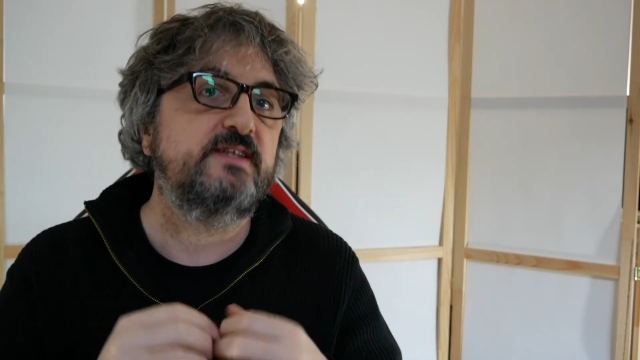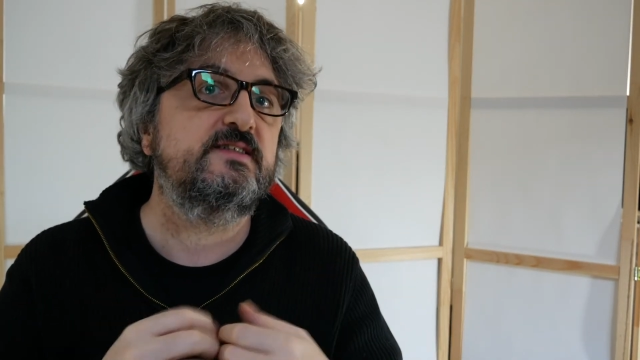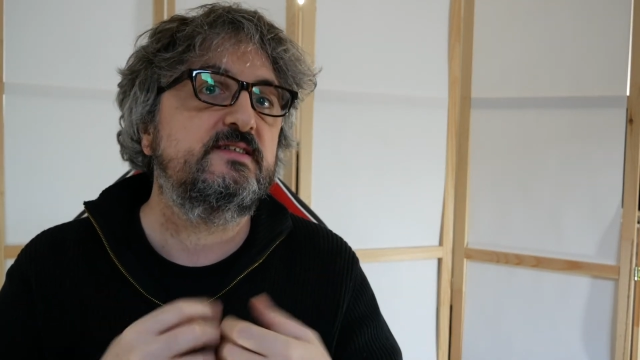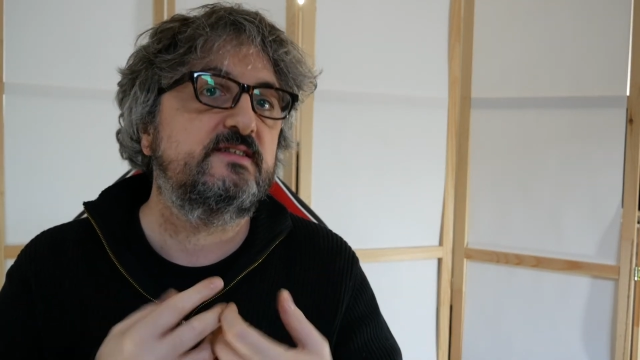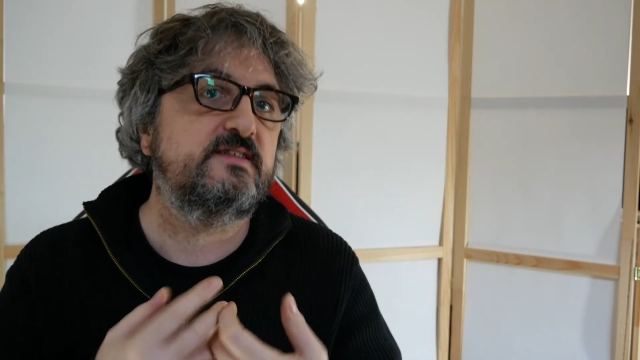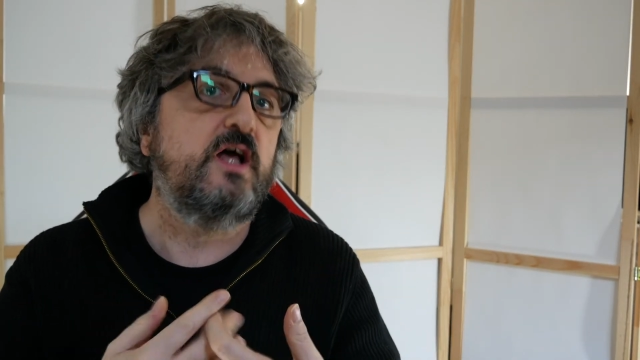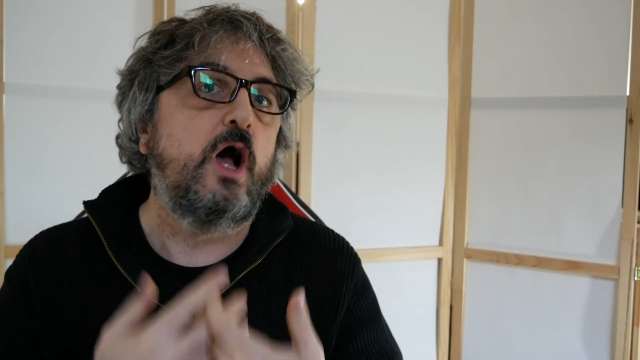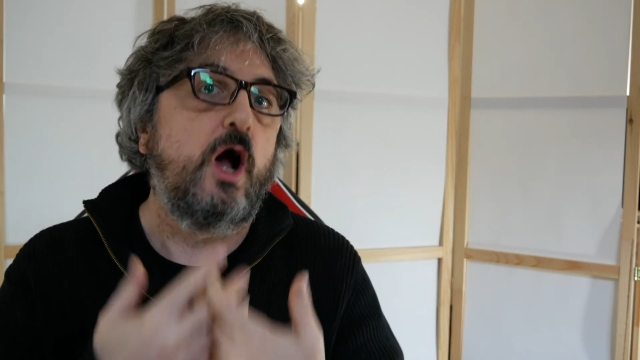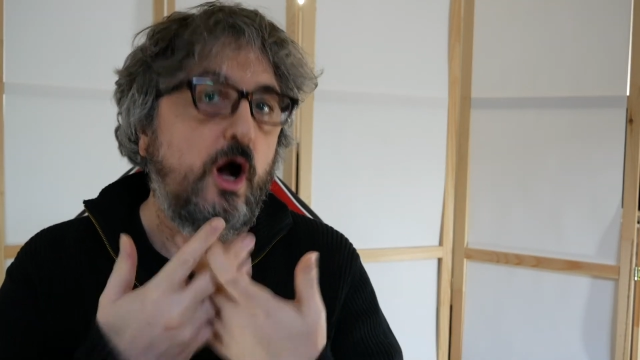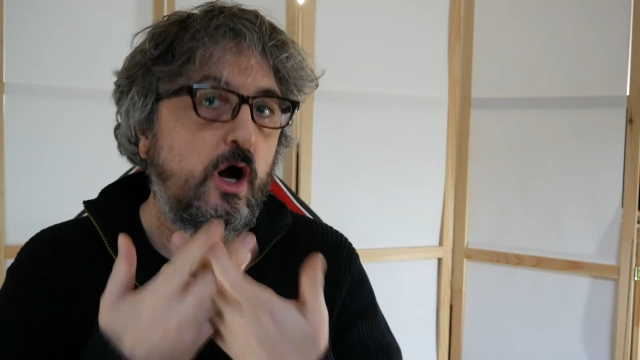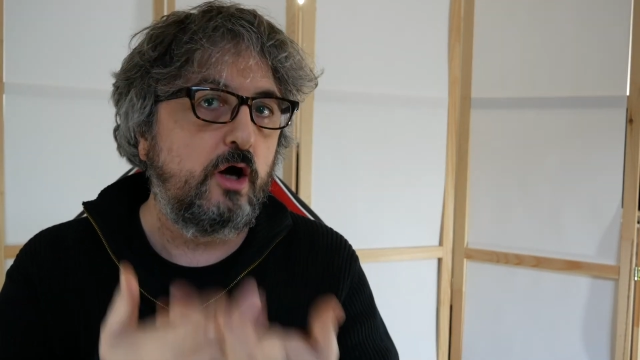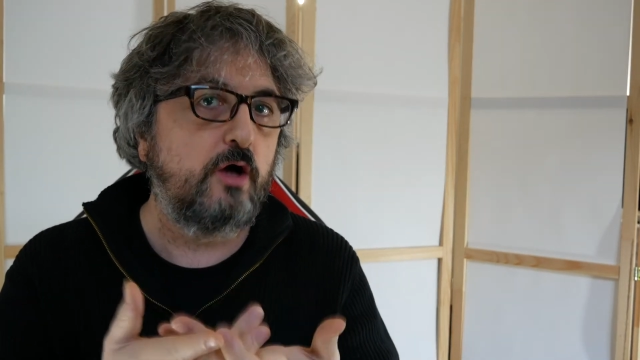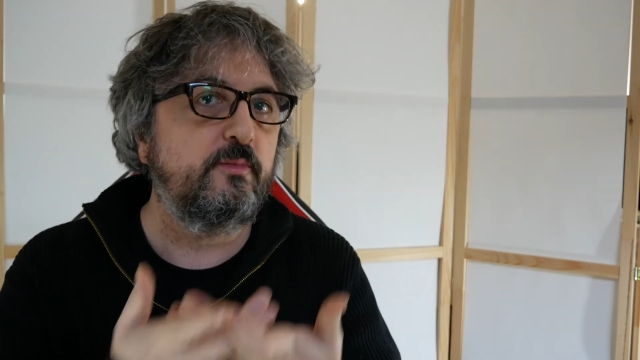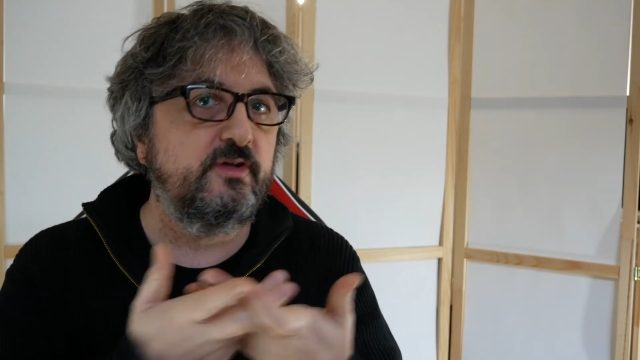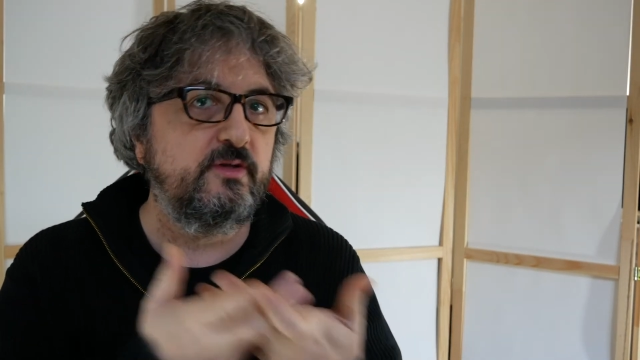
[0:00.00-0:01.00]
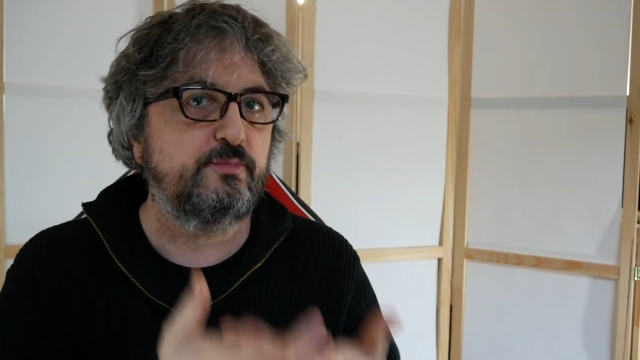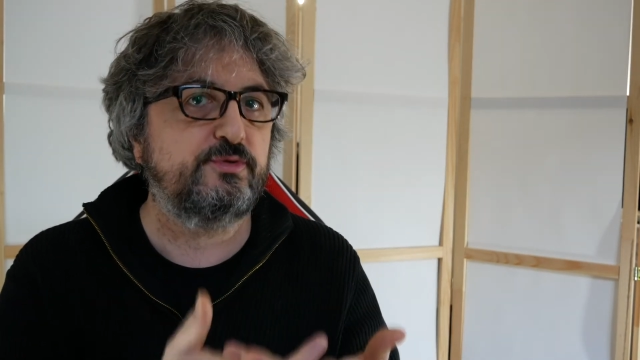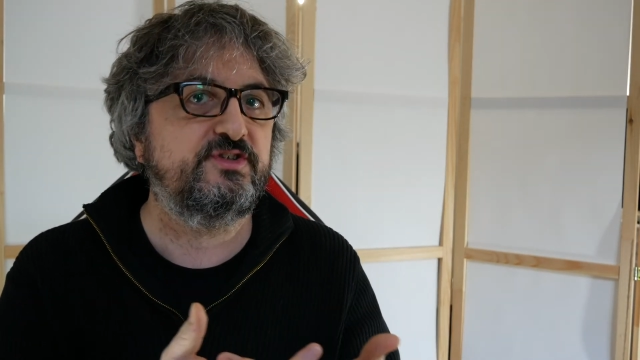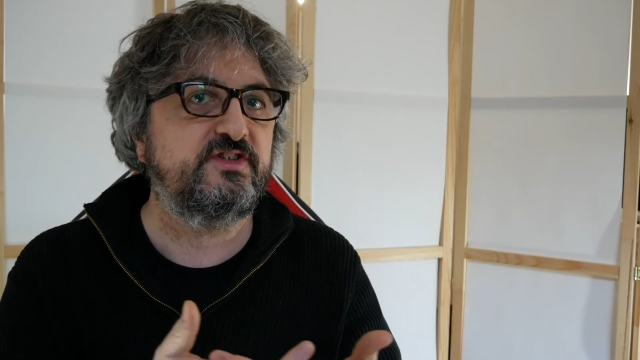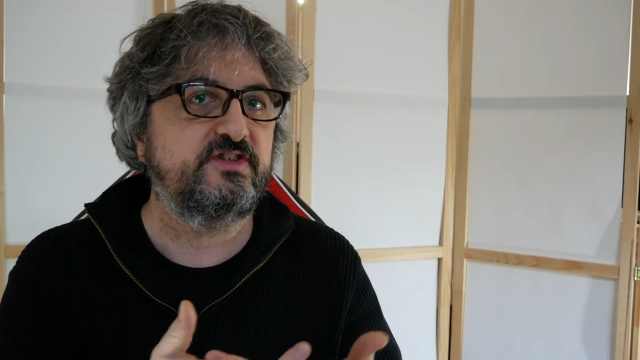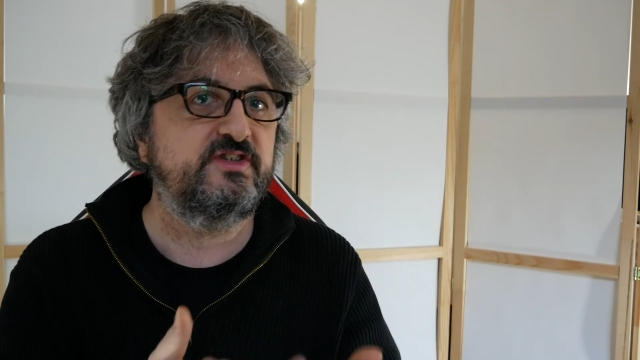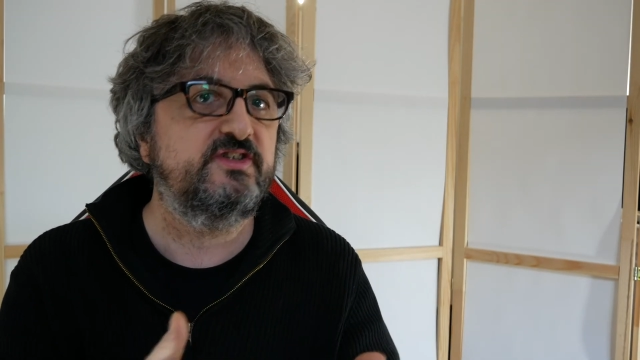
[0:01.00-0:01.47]
is how many
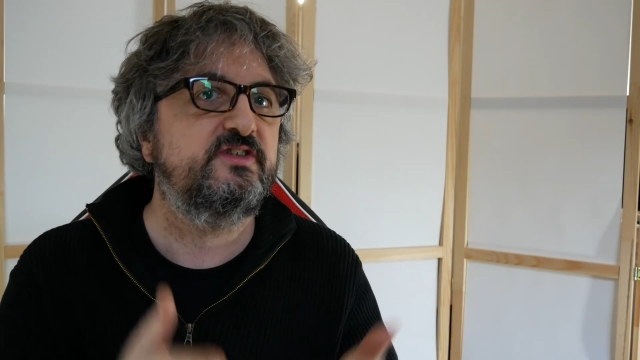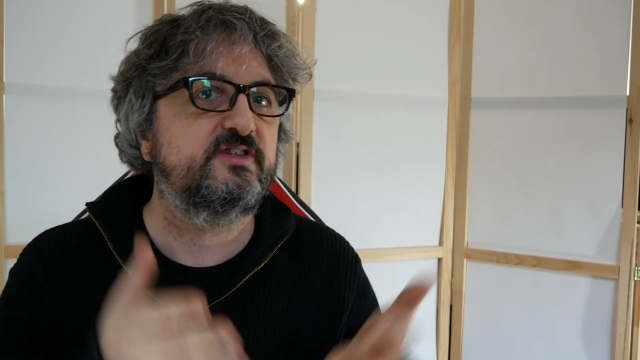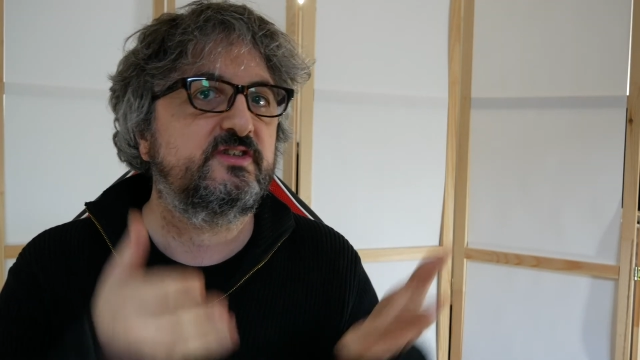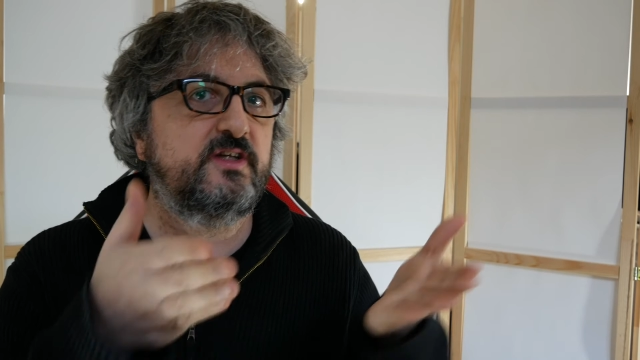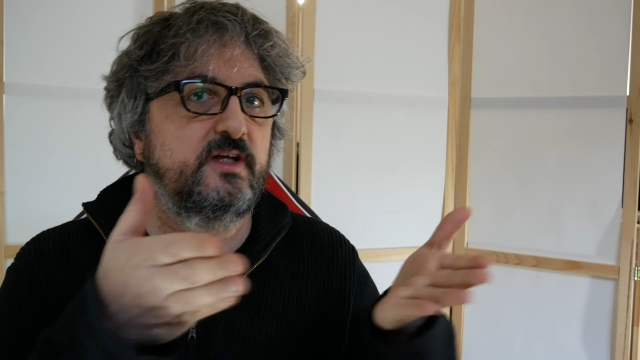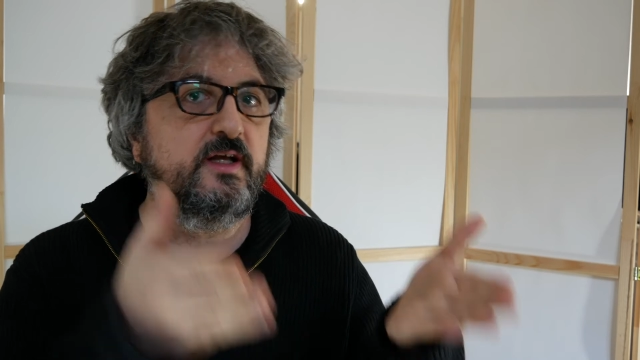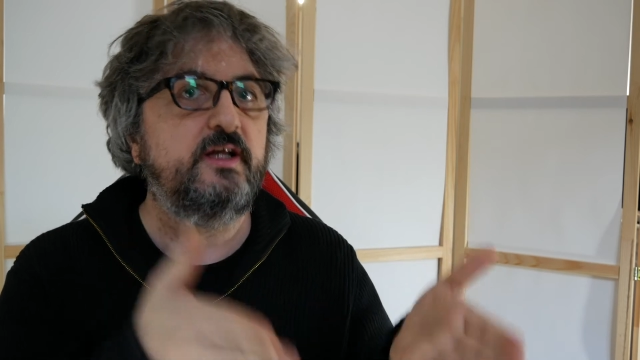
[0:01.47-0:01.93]
processes